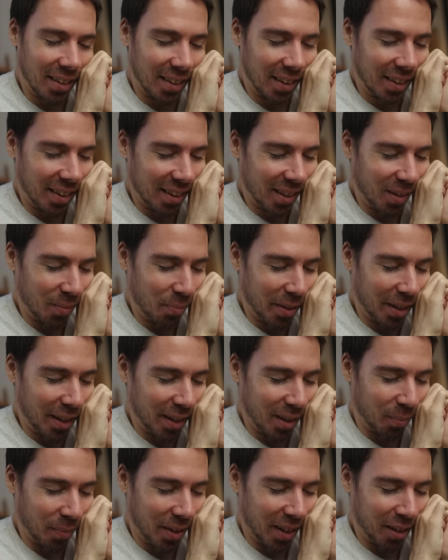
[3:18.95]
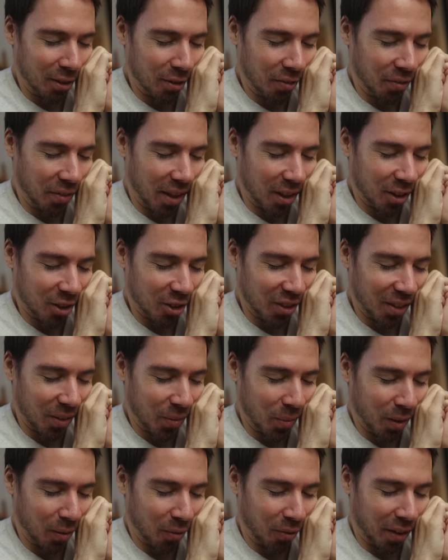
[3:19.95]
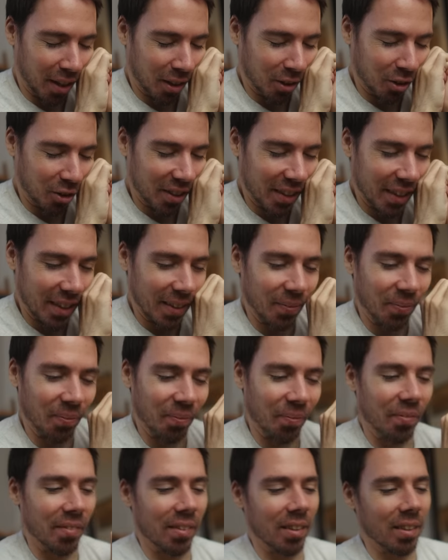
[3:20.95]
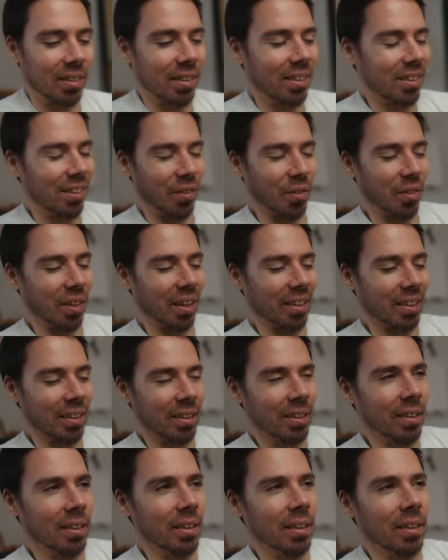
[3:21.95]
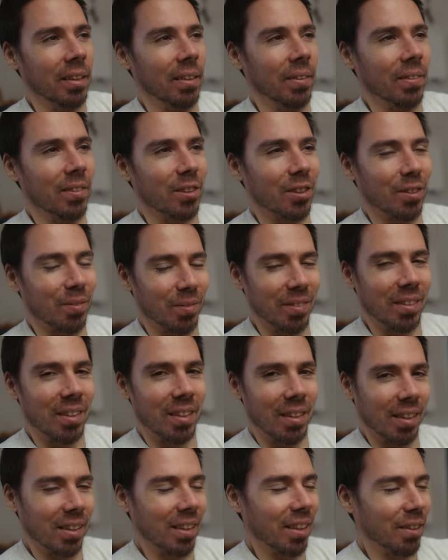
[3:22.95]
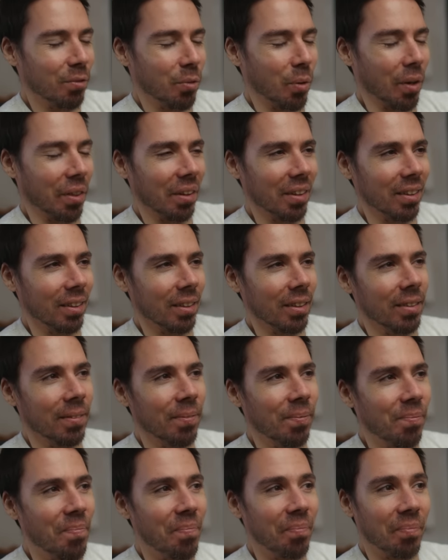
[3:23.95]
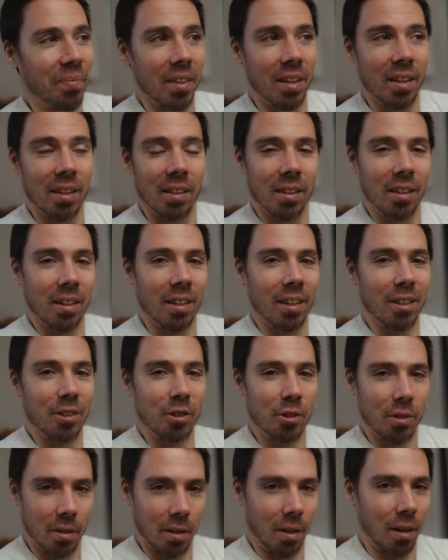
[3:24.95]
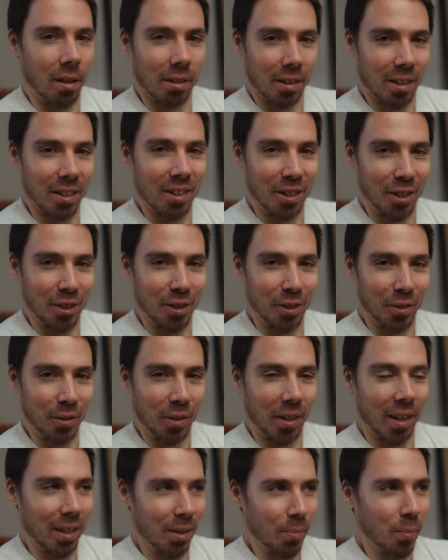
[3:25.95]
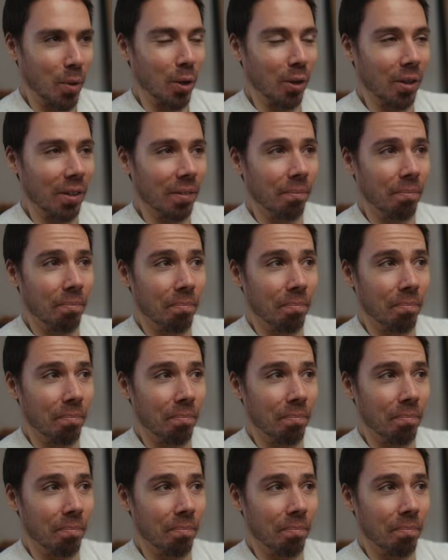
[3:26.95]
I combined manufacturing with factory. It's a thing. Just live with it. It's not continued anymore.